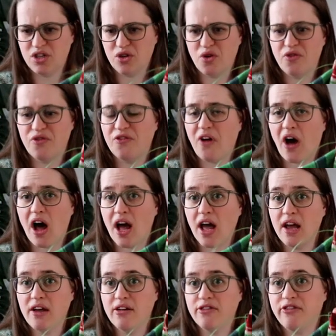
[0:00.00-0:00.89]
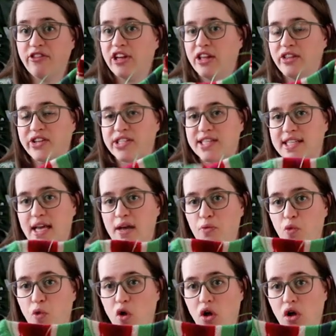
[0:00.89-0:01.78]
05 in the
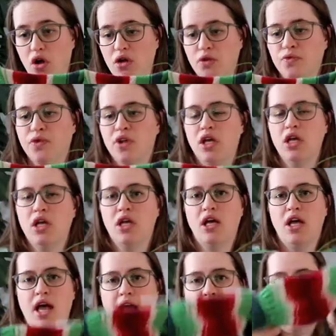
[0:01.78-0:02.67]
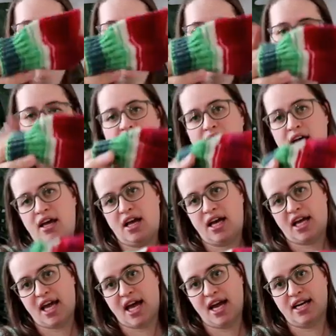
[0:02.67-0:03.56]
same wool. And
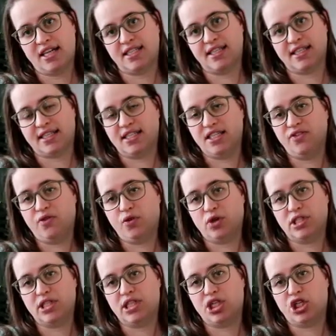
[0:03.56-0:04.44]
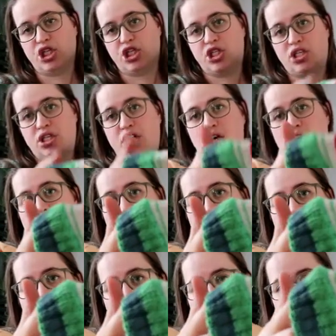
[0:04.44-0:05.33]
again, a 64 stitch
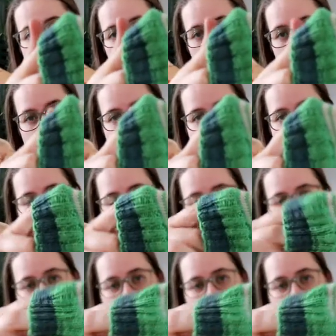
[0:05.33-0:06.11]
sock. I did a